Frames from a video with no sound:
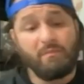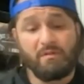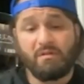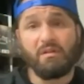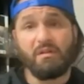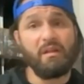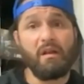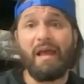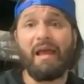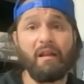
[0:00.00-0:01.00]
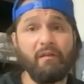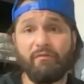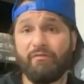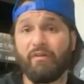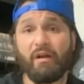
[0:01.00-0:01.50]
she hit a hell of
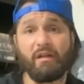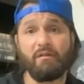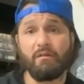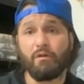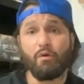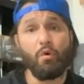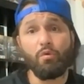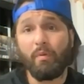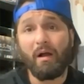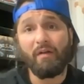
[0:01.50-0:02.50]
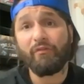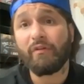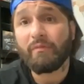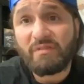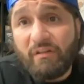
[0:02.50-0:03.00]
a gold pot for
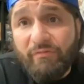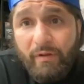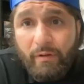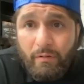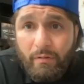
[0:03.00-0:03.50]
himself there.